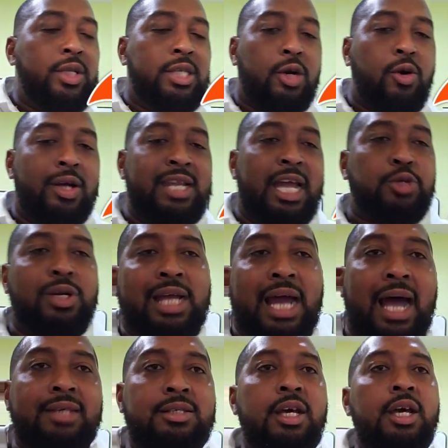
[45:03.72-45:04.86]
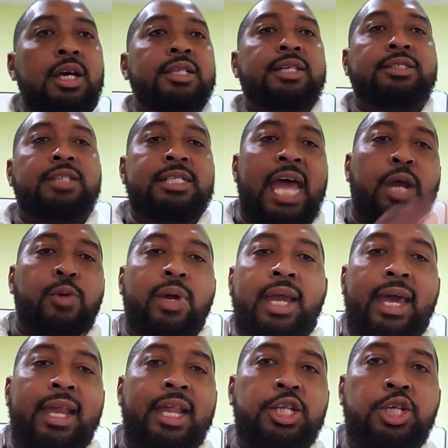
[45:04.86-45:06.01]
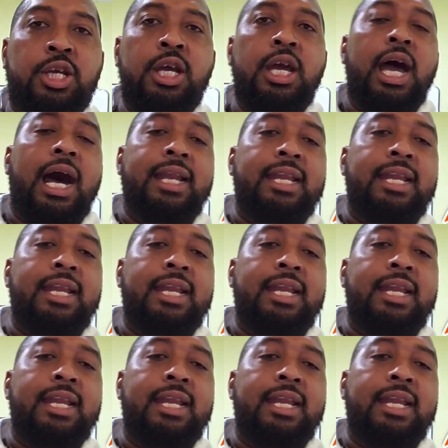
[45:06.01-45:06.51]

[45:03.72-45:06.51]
we take out natural gas, send to Nikon Energy,